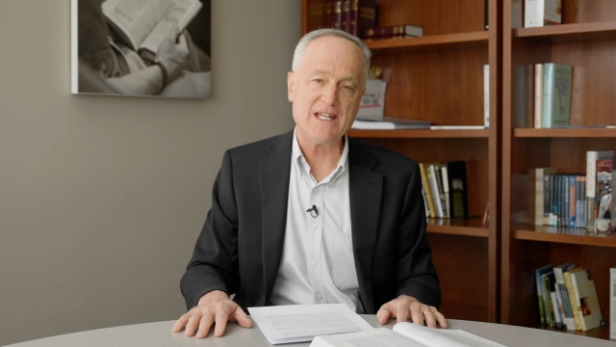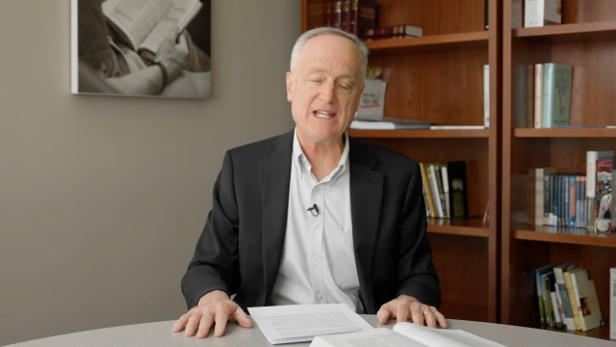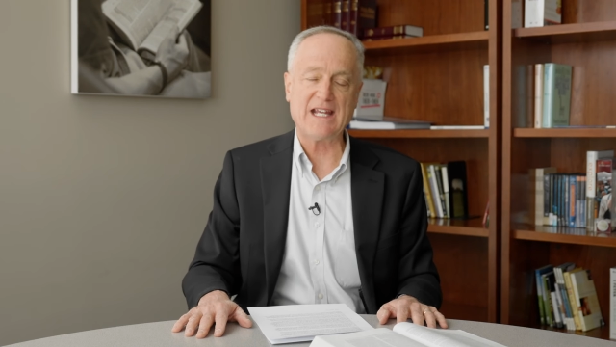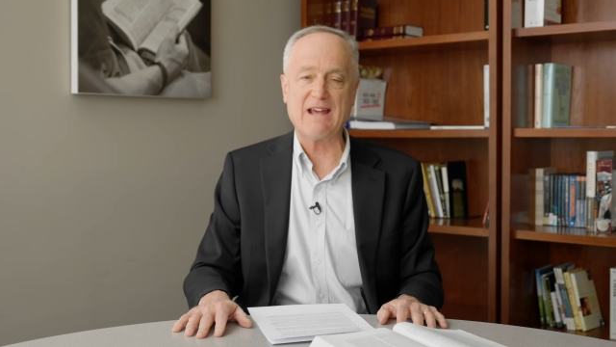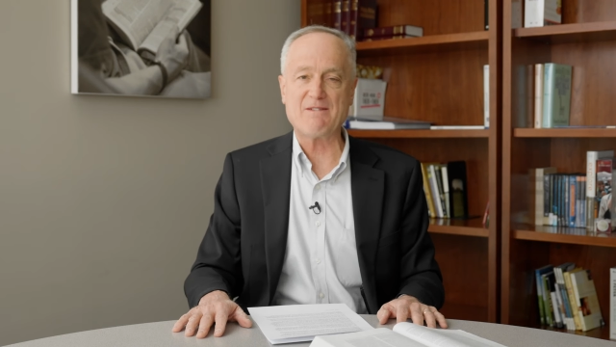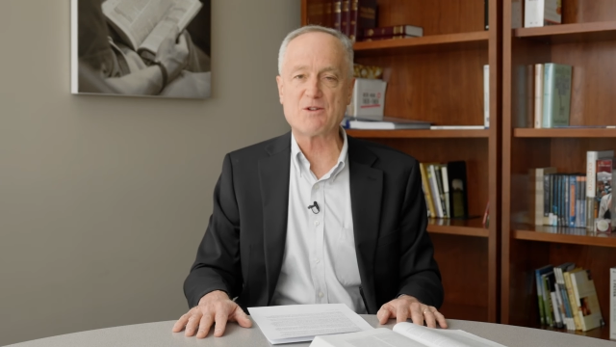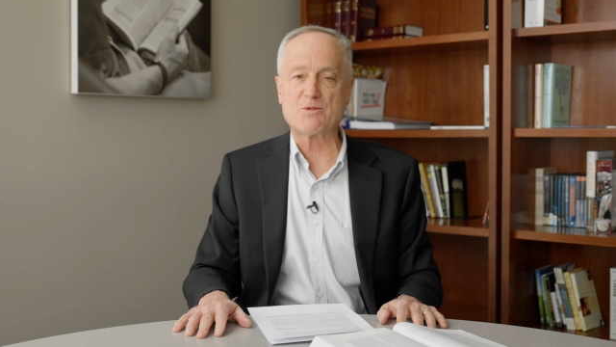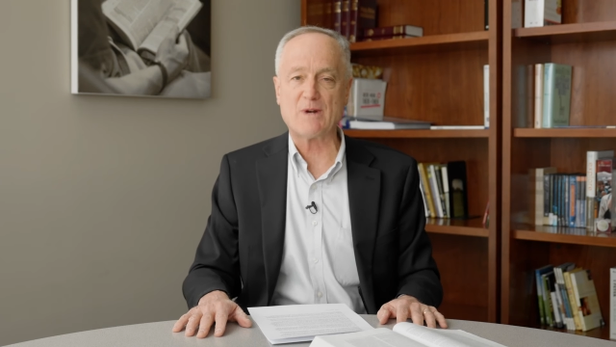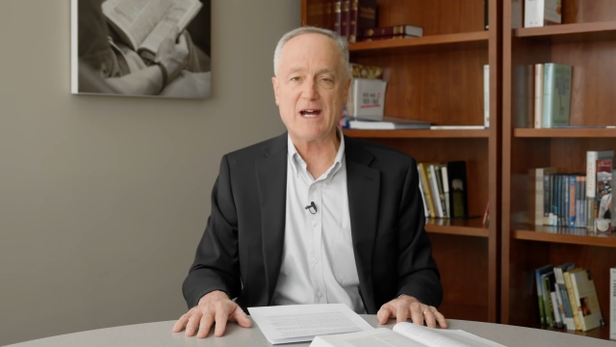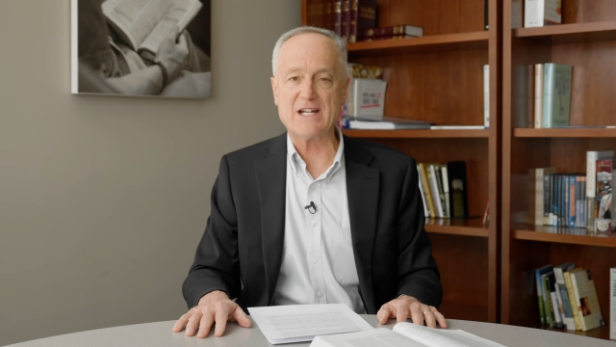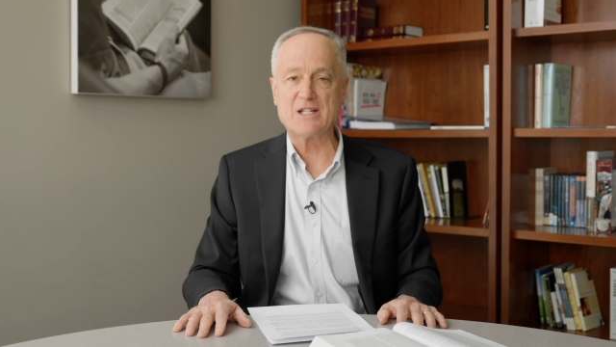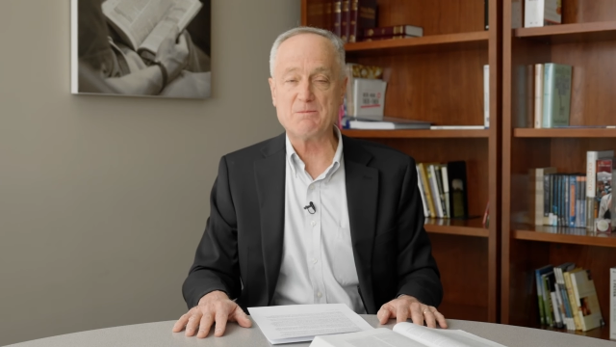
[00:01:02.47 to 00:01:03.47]
he gave the
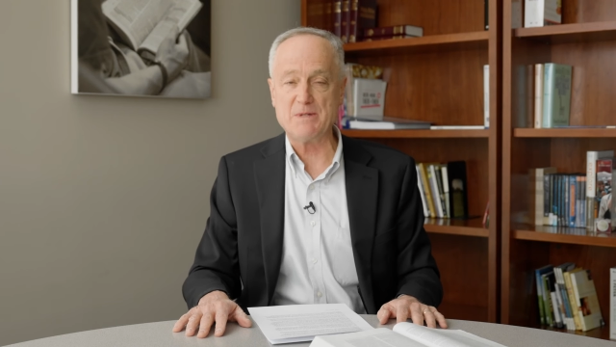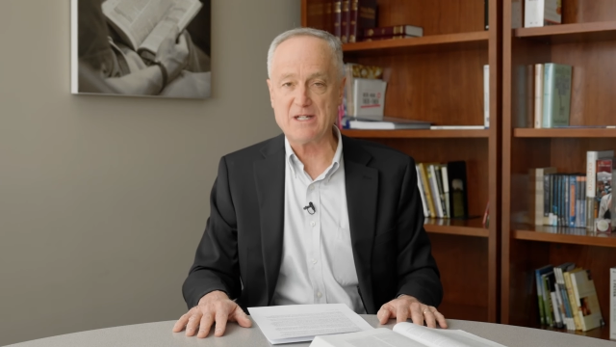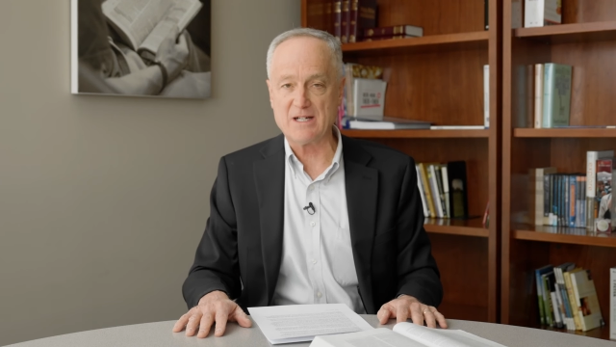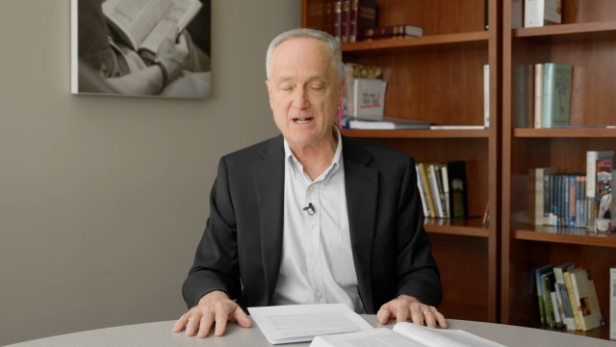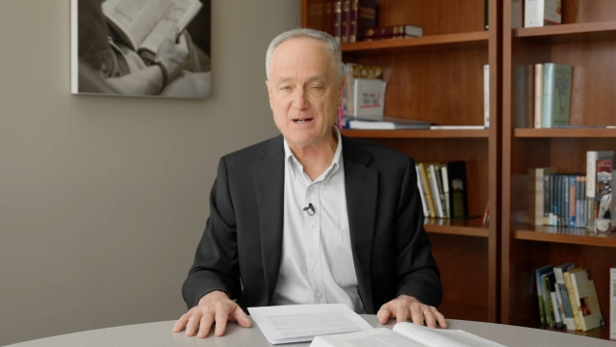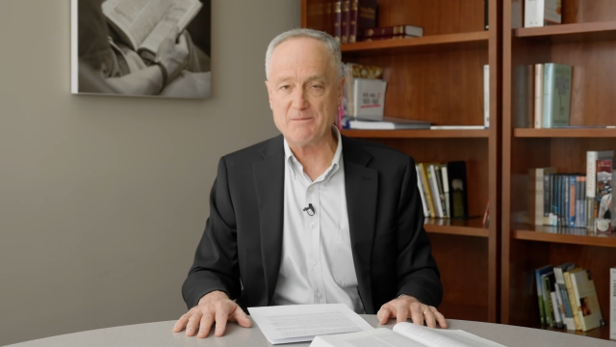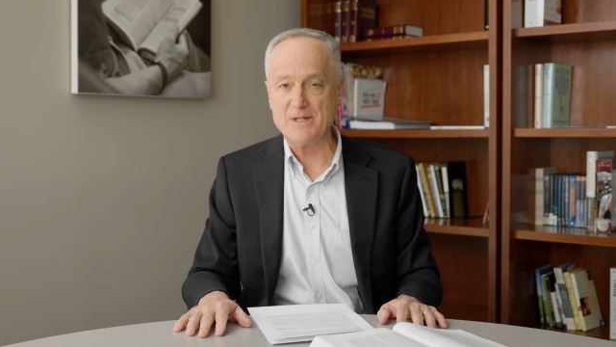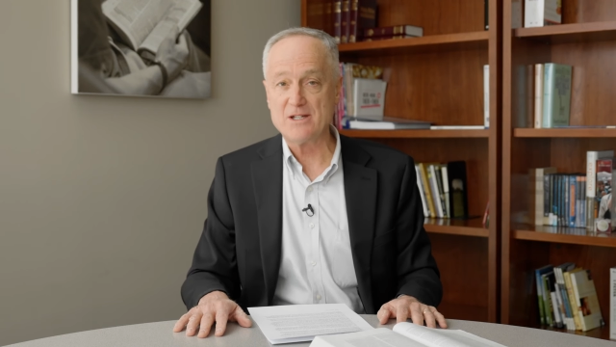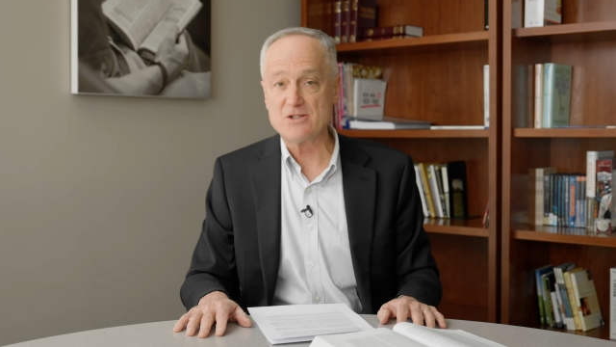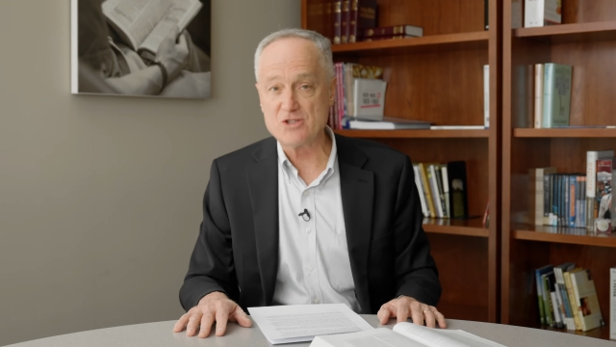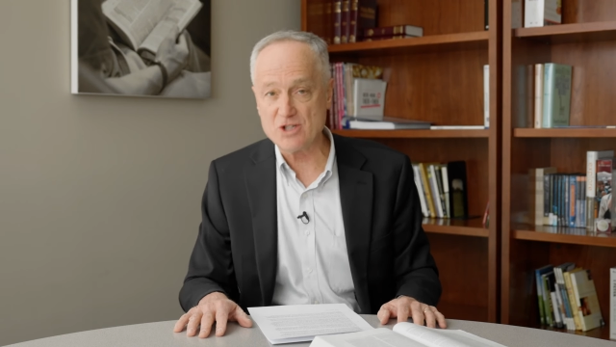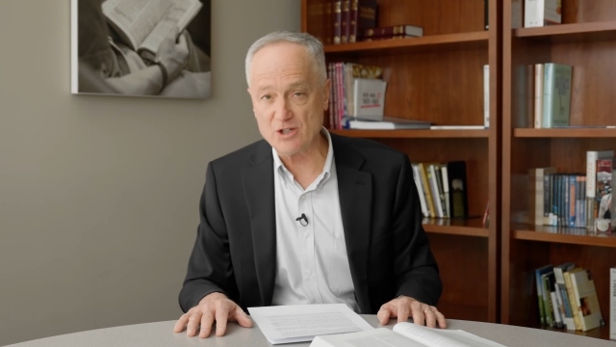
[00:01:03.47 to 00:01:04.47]
right to become
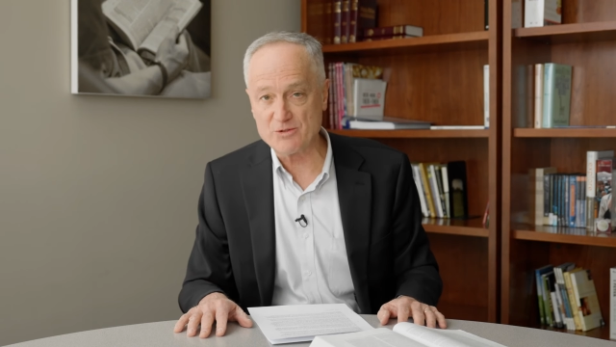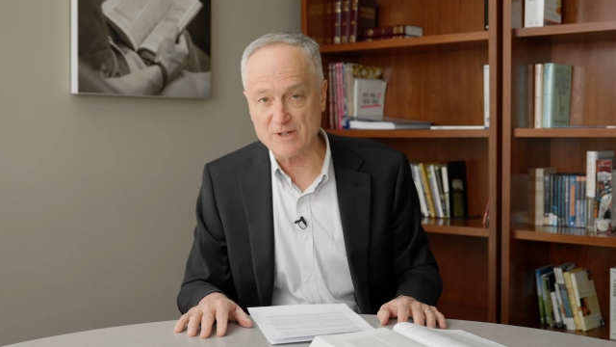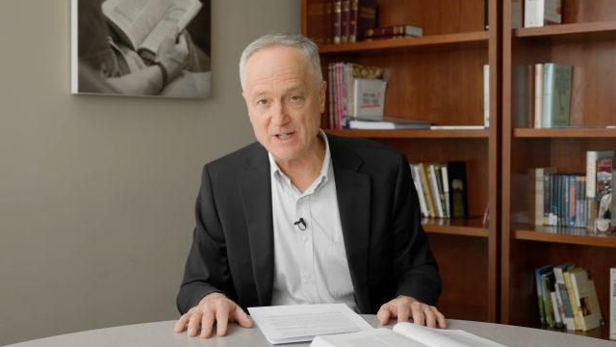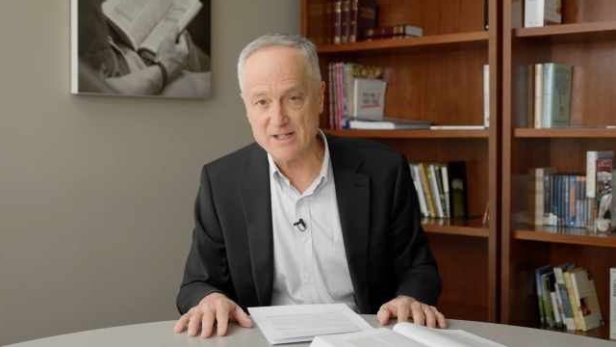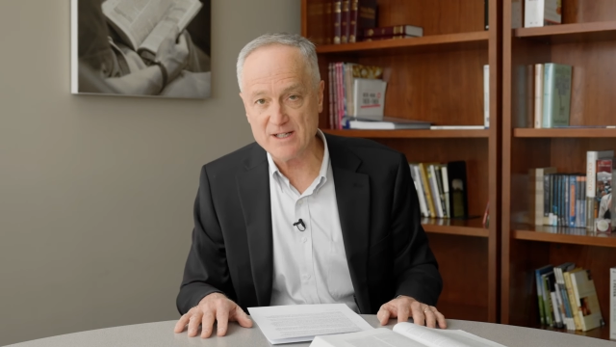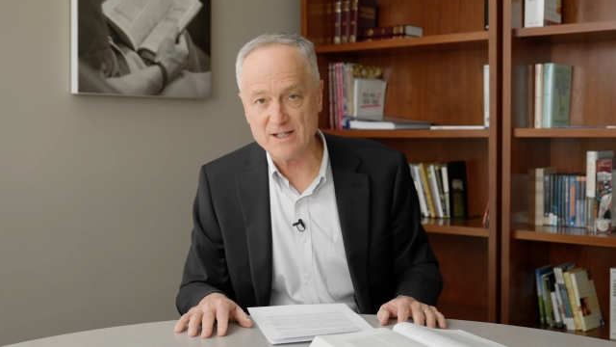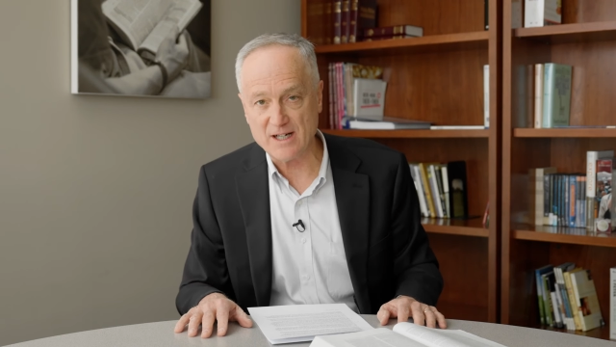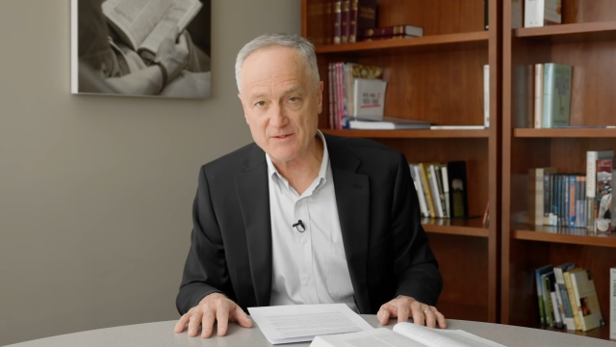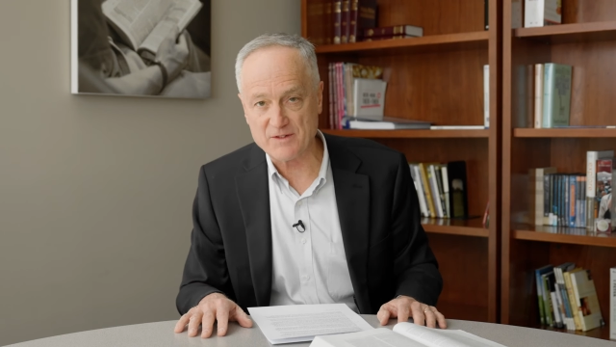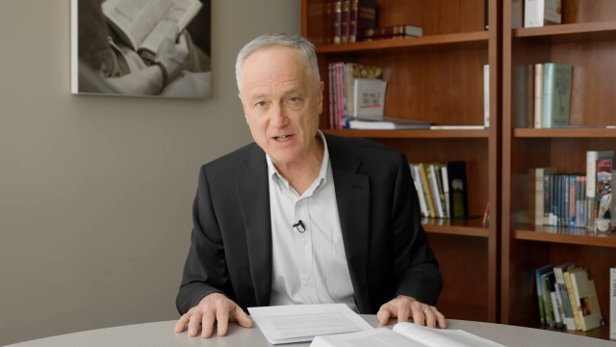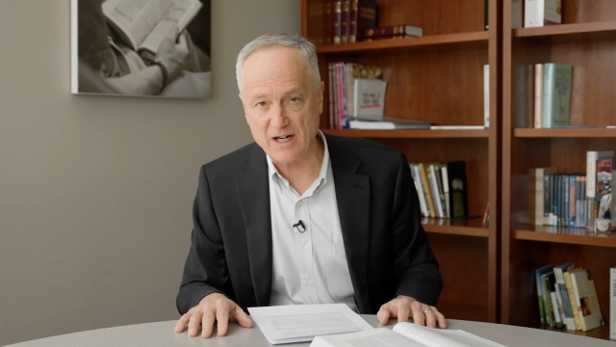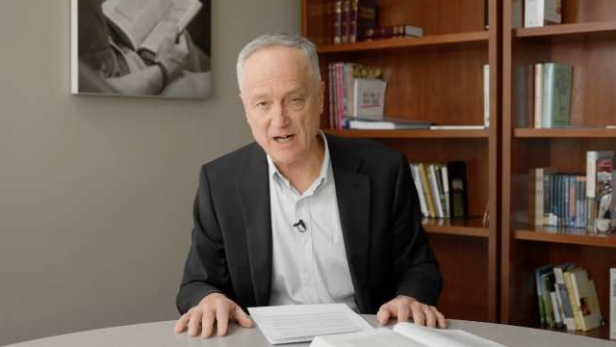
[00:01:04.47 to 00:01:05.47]
children
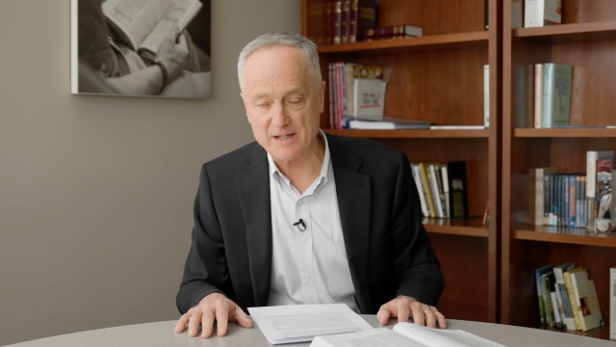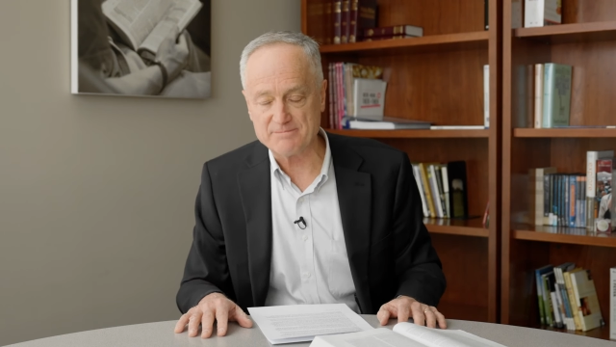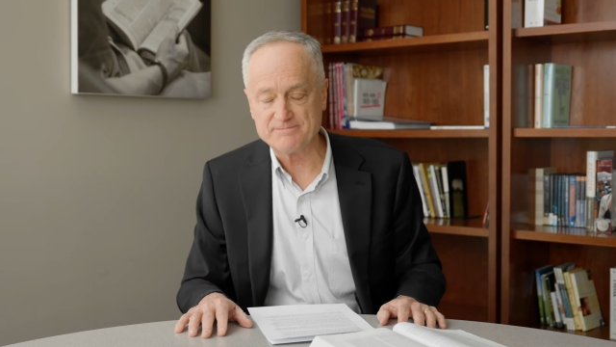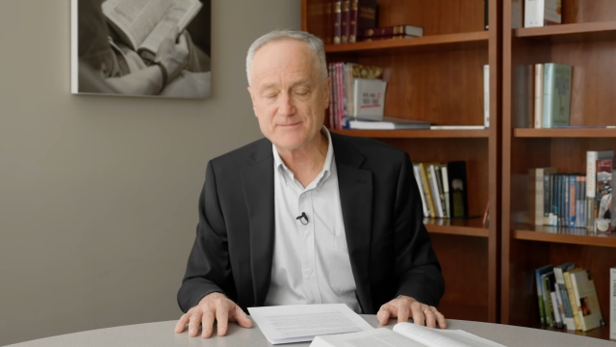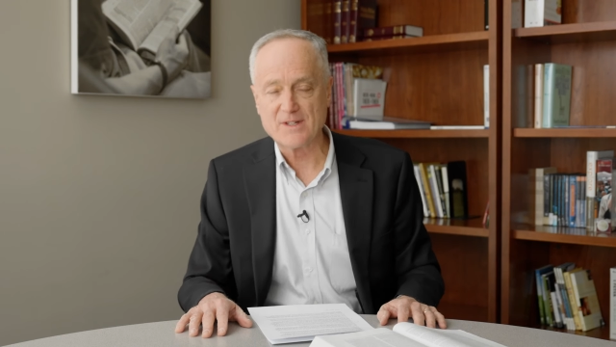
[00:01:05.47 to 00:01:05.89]
of God.